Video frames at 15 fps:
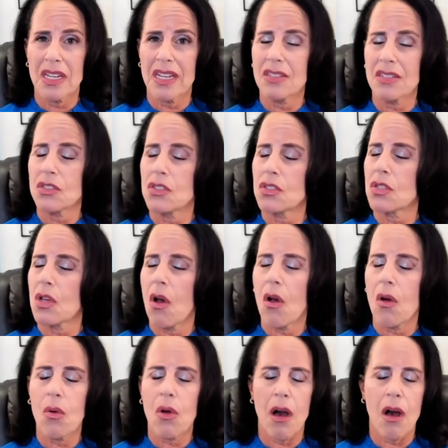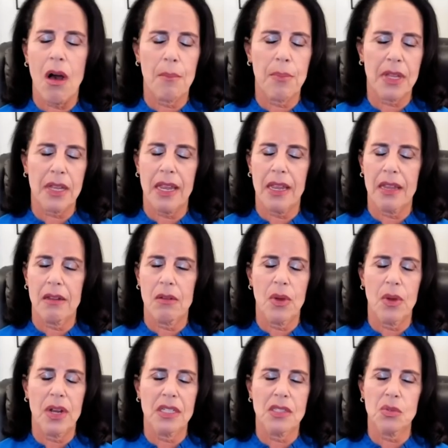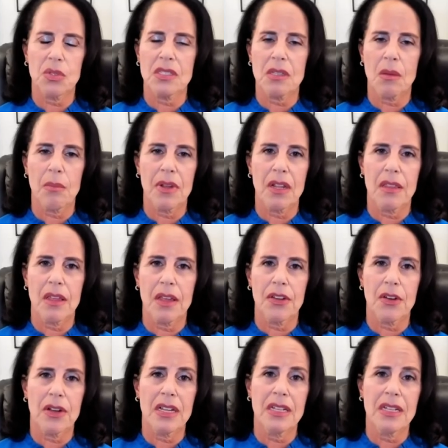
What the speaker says: It's so complicated when it's with somebody that you're